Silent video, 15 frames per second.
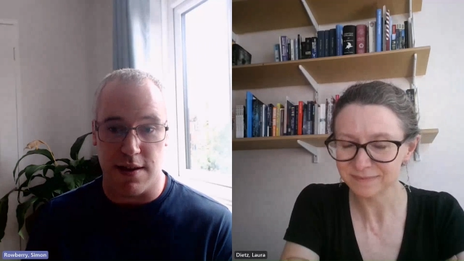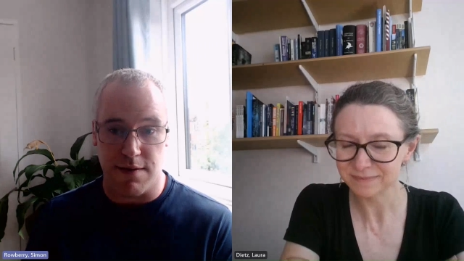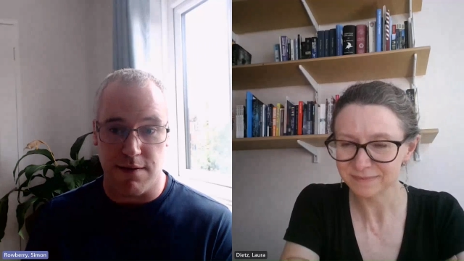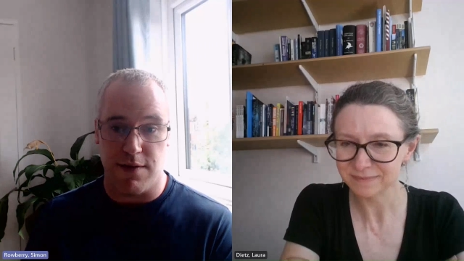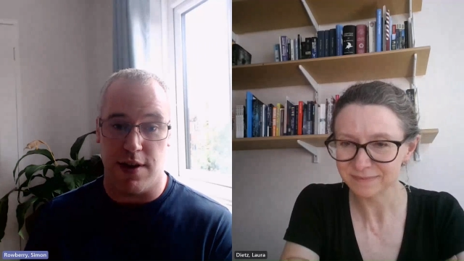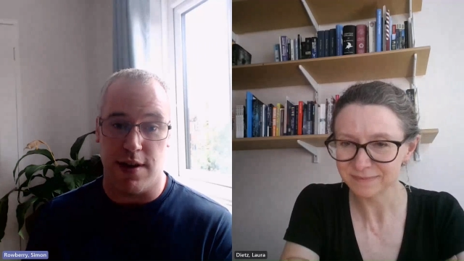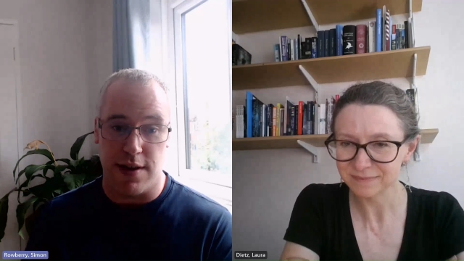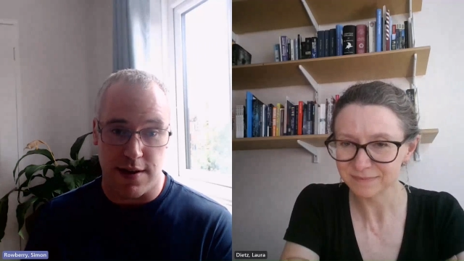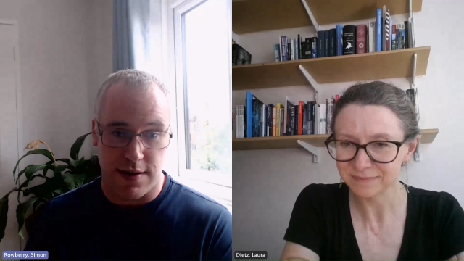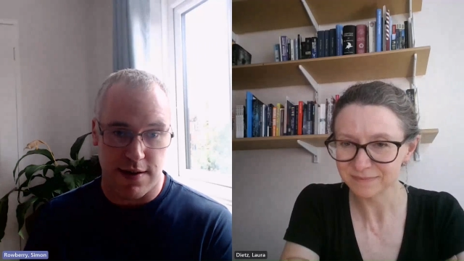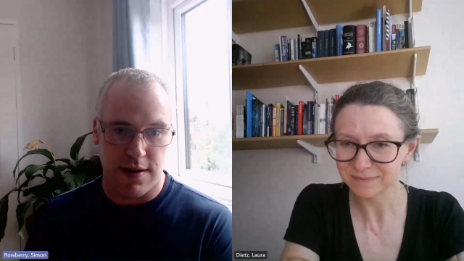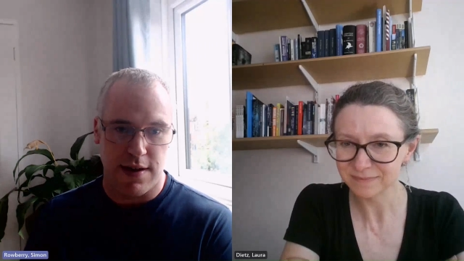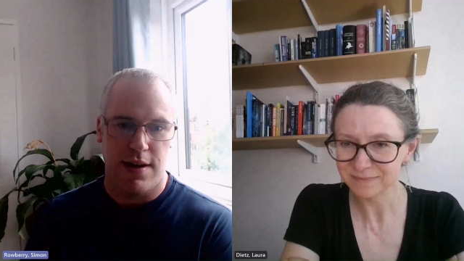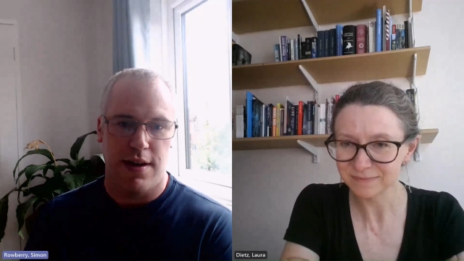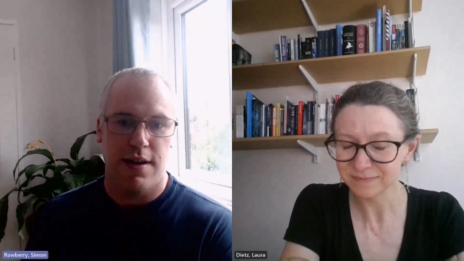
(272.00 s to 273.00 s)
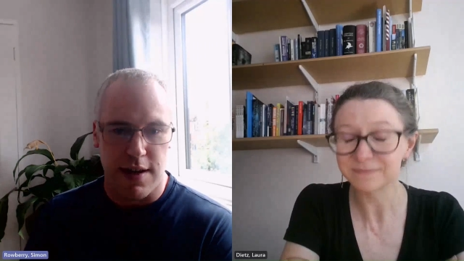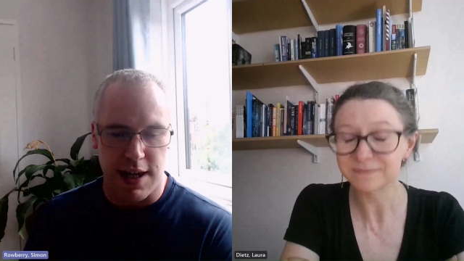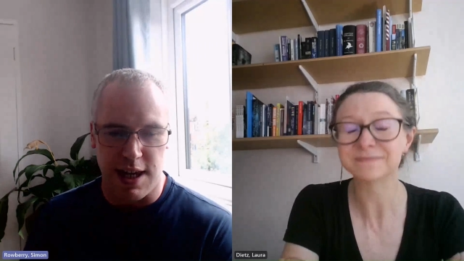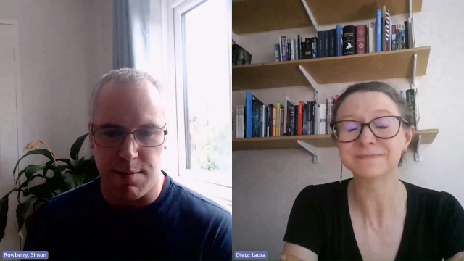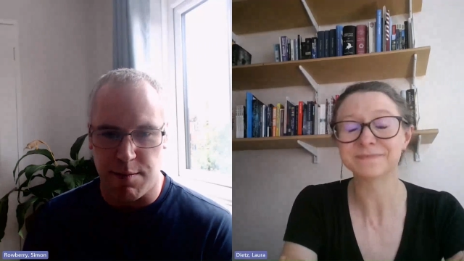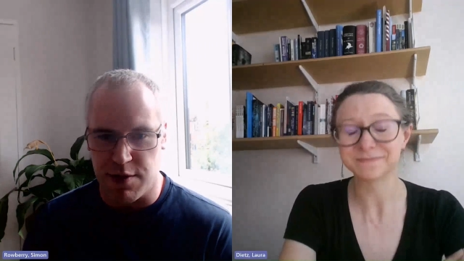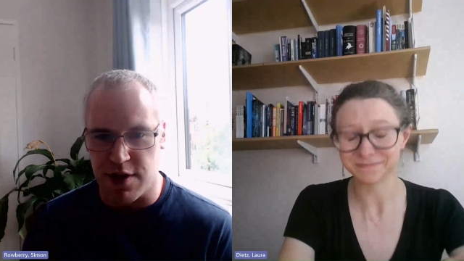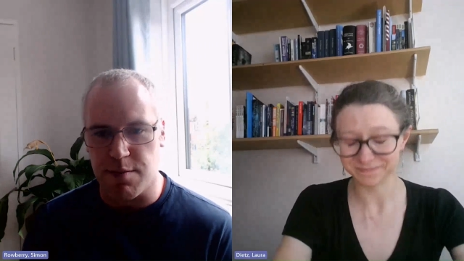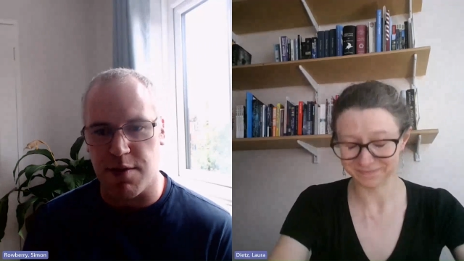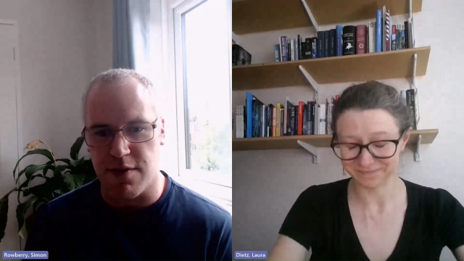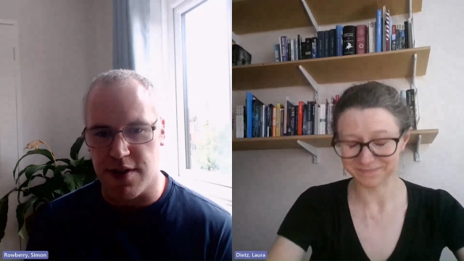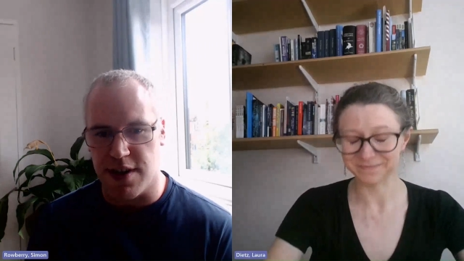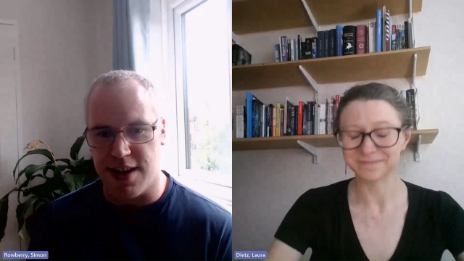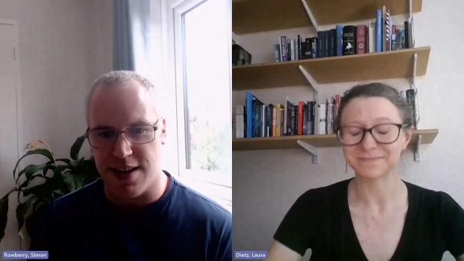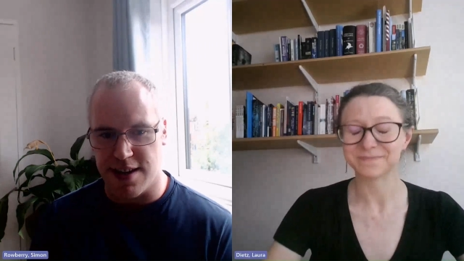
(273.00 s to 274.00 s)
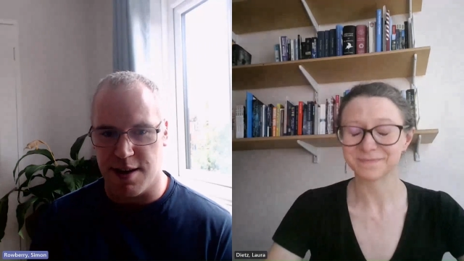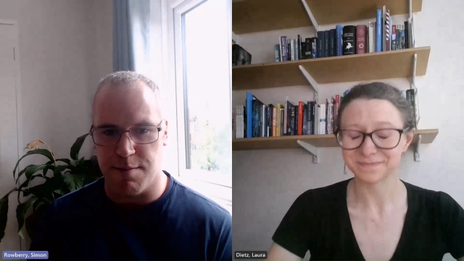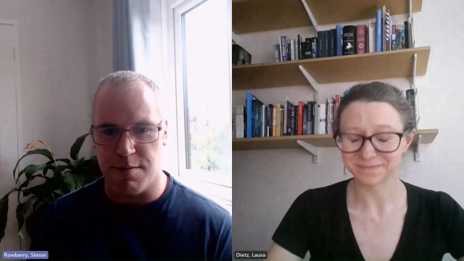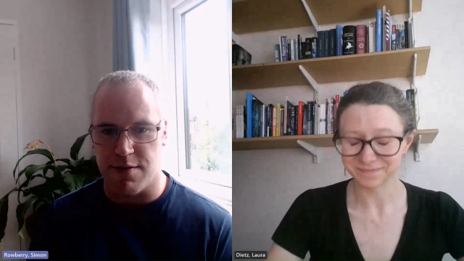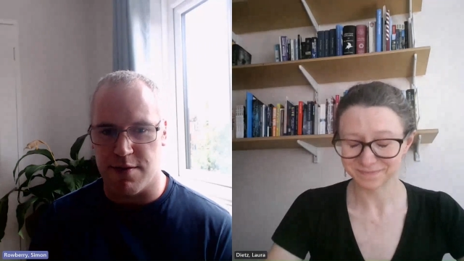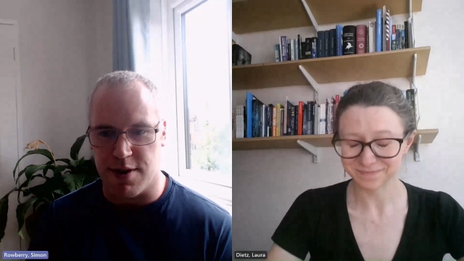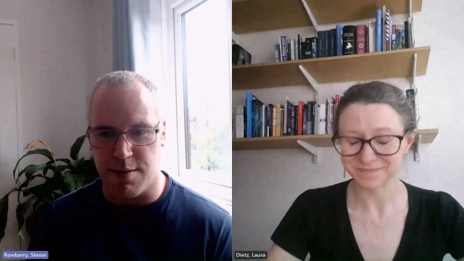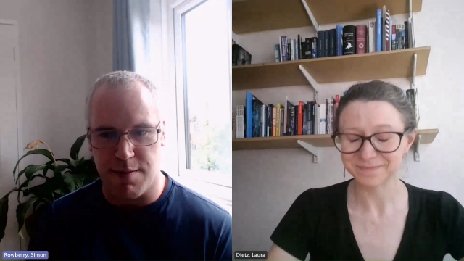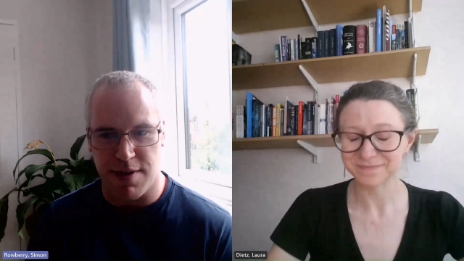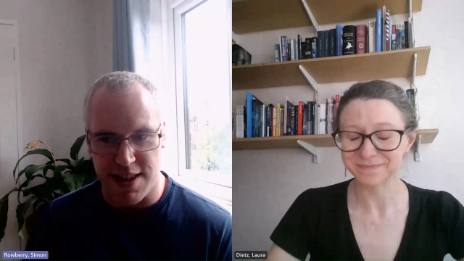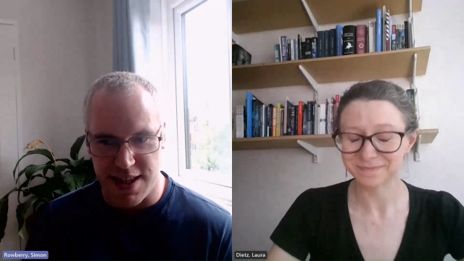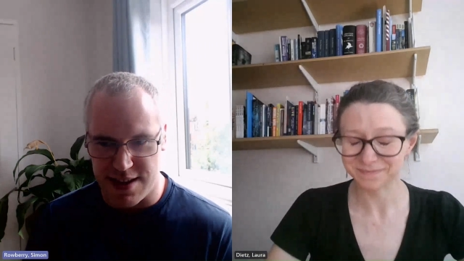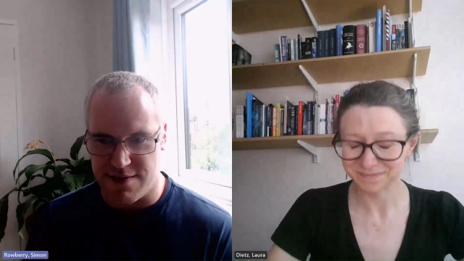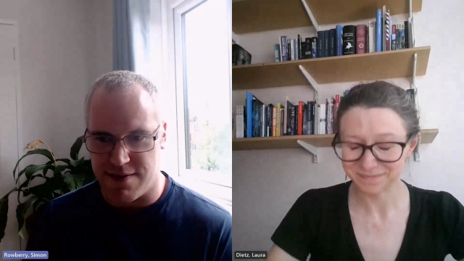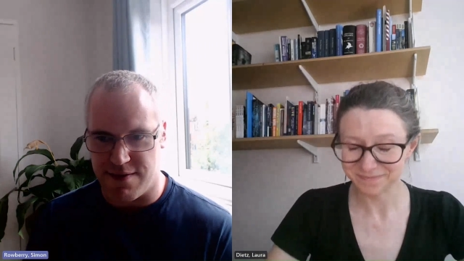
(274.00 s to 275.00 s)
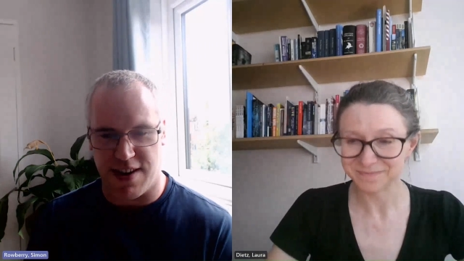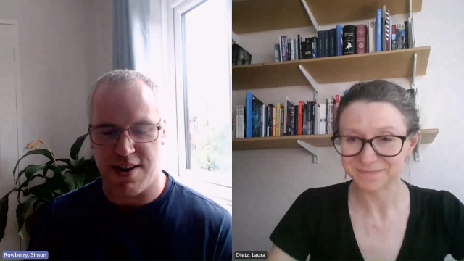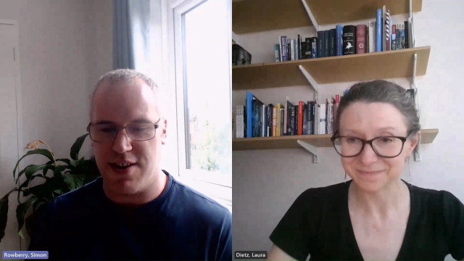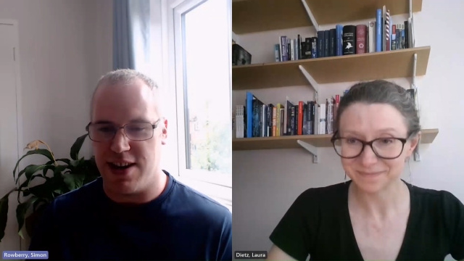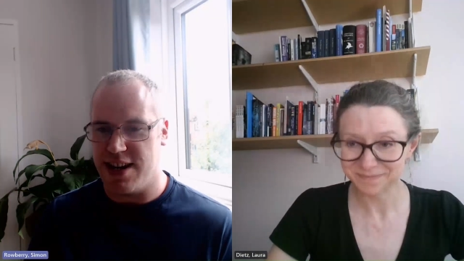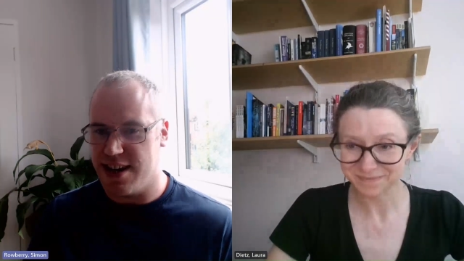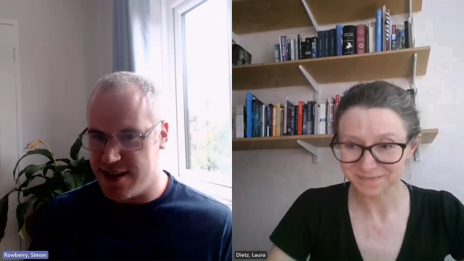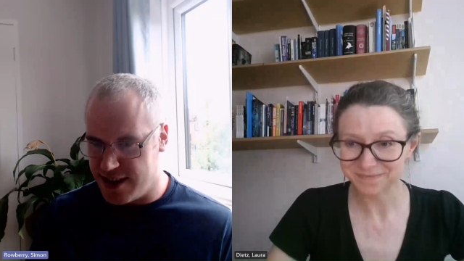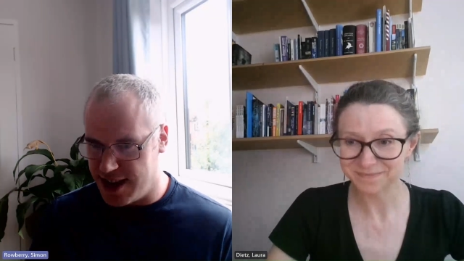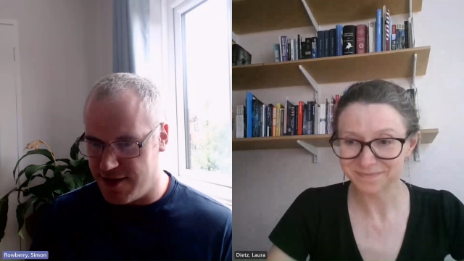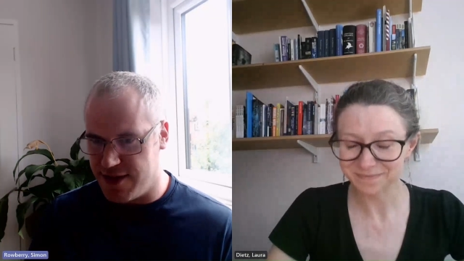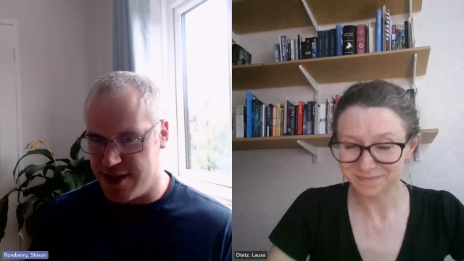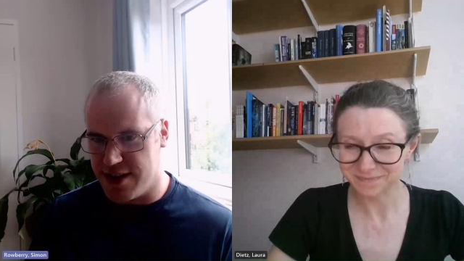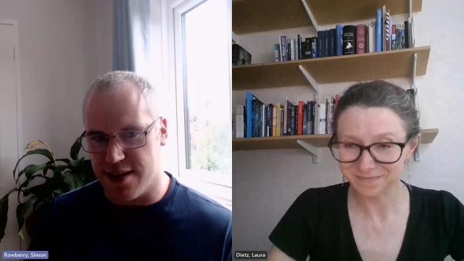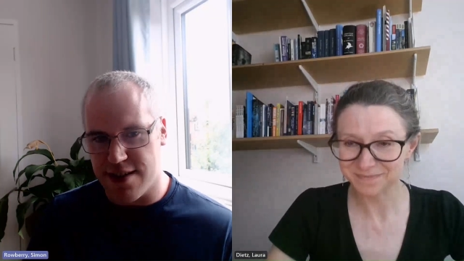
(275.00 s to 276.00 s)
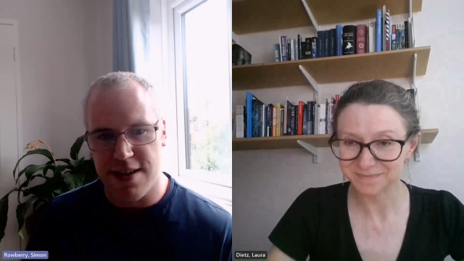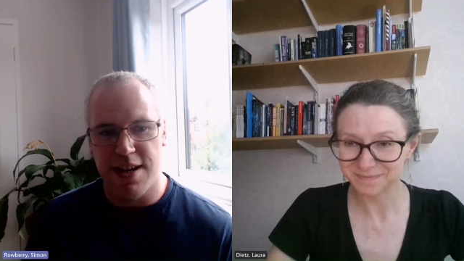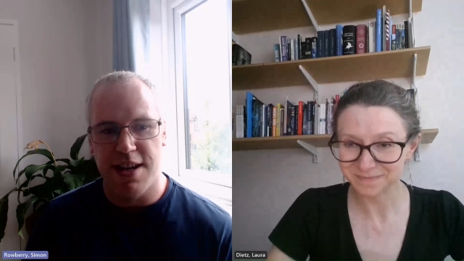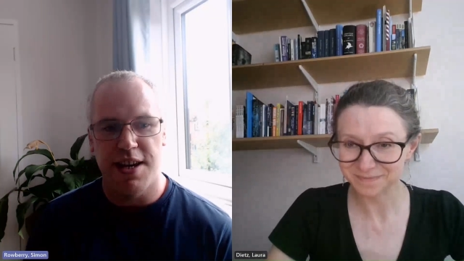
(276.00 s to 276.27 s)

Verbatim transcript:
Speaker 1: the first ebook provider comes from, and there's very little evidence